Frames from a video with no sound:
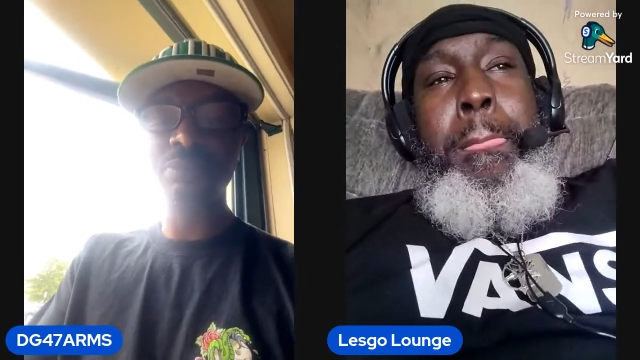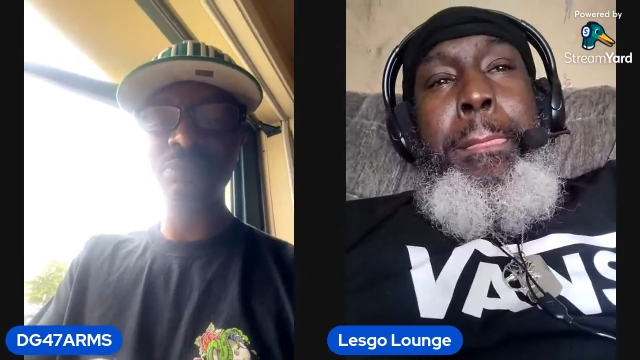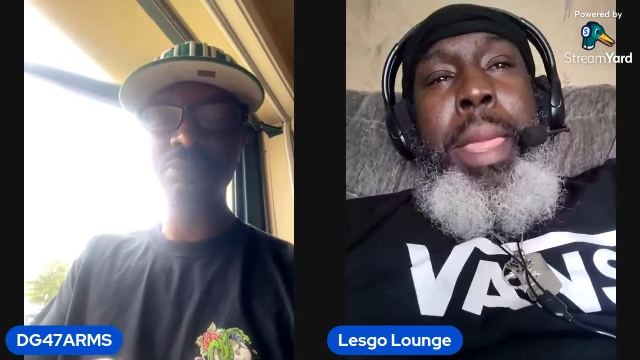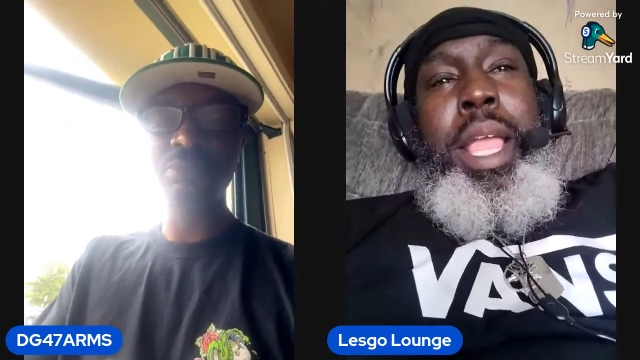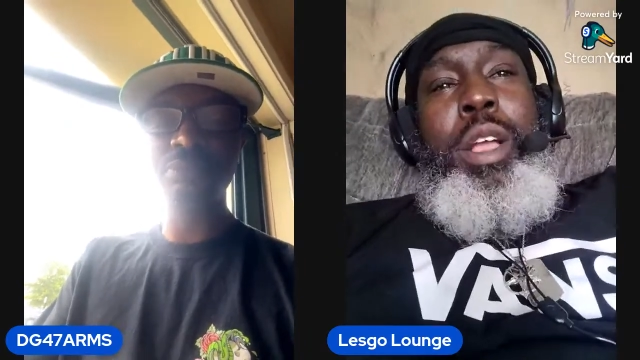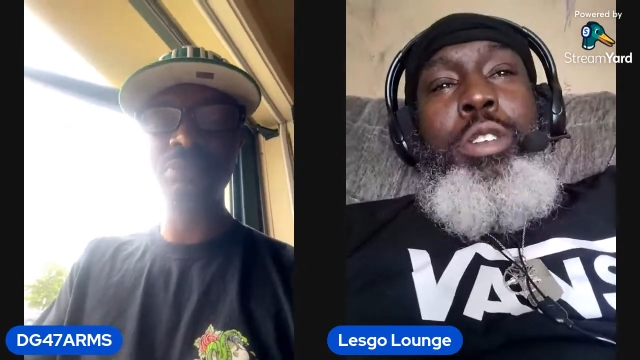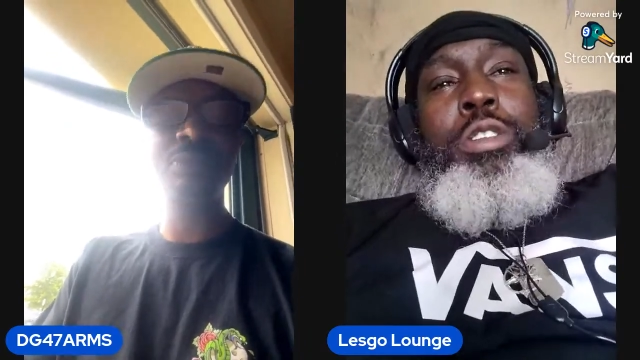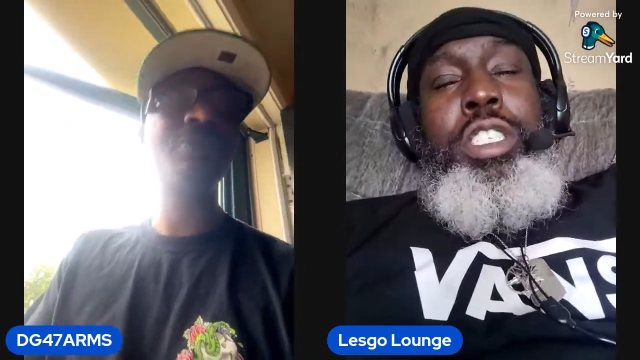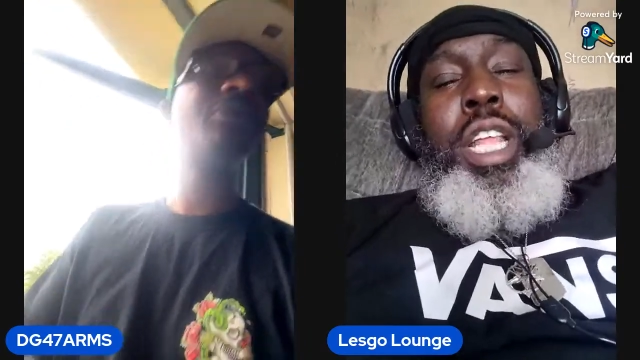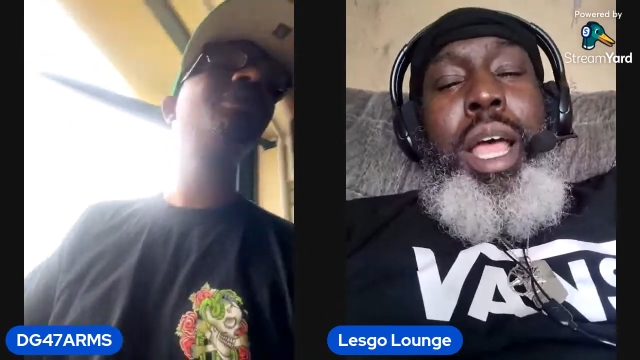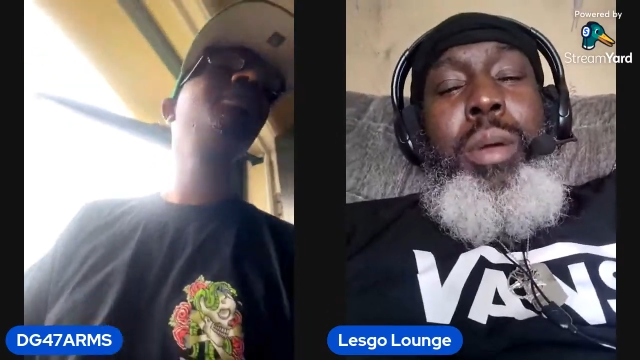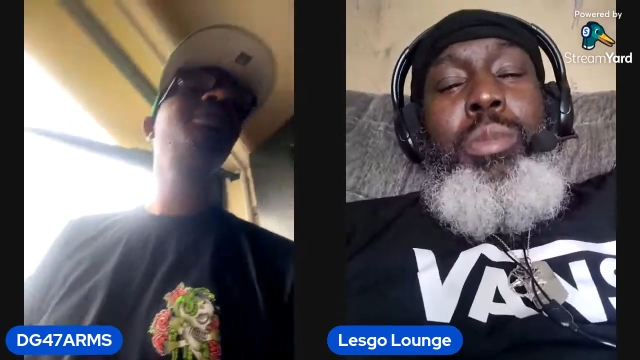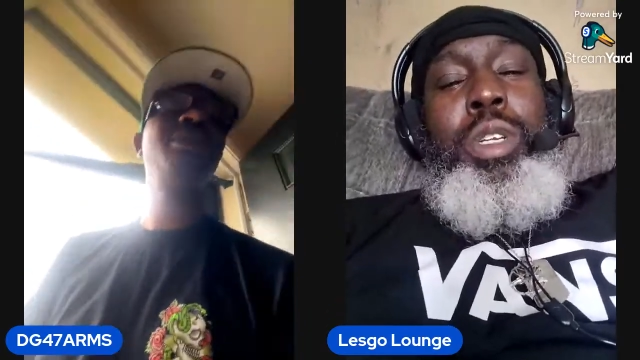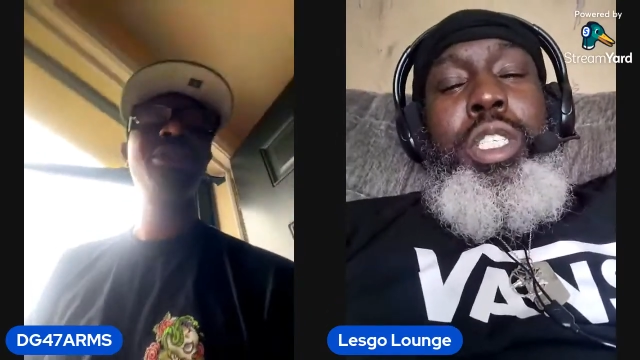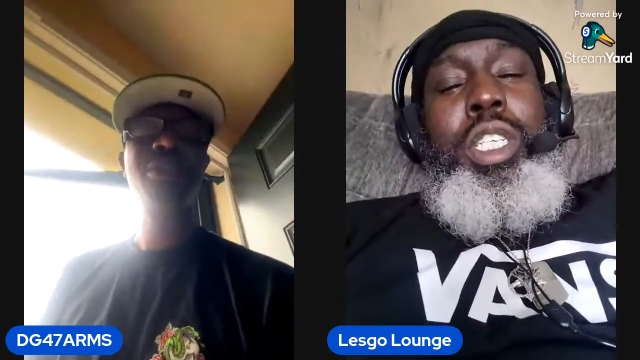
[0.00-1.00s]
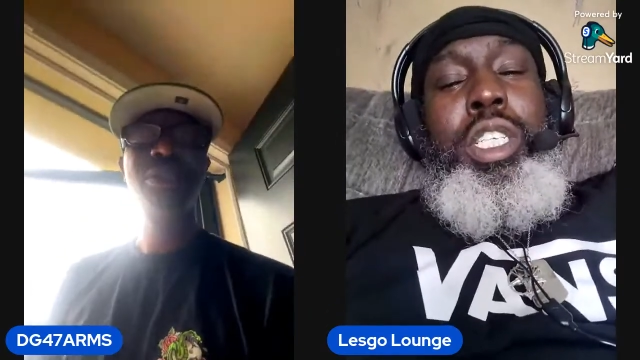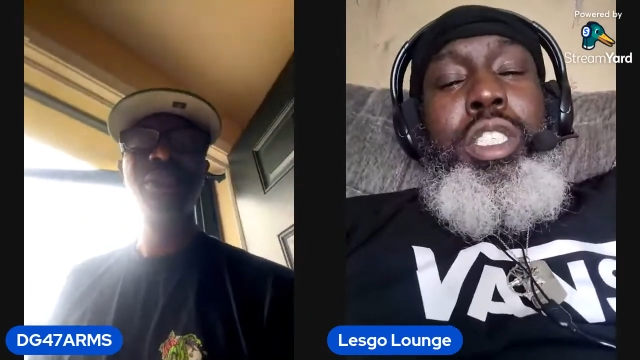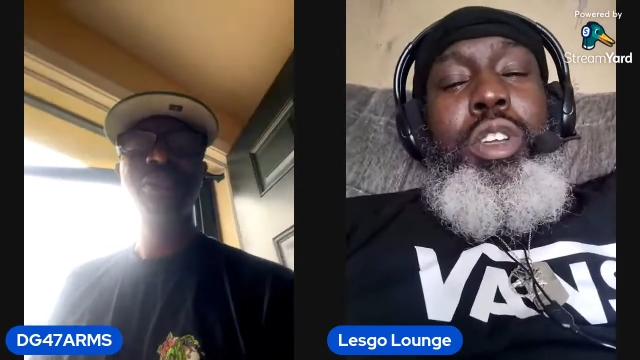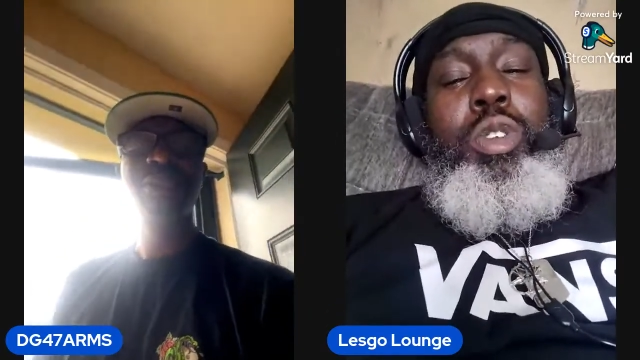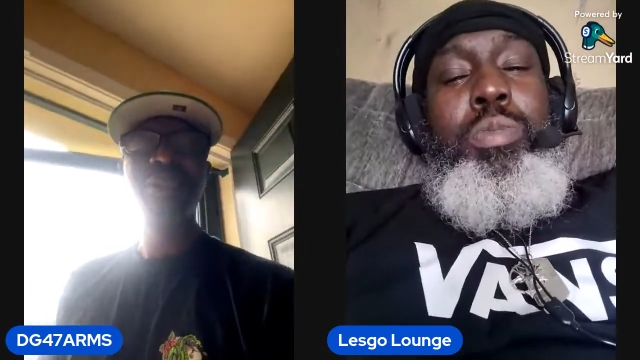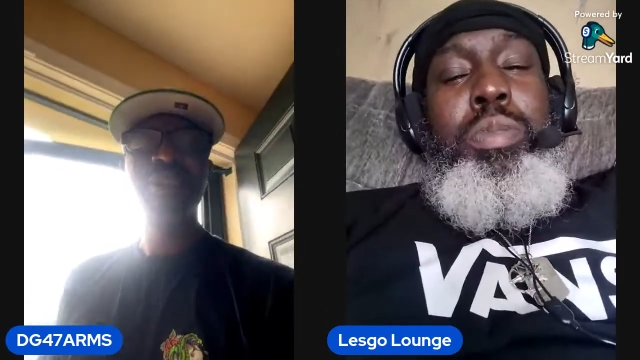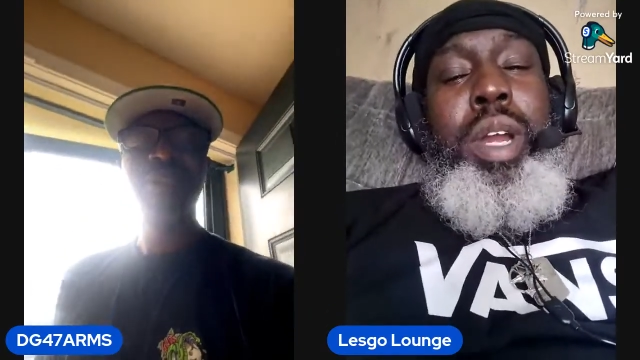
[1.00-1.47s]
they gonna stop with just no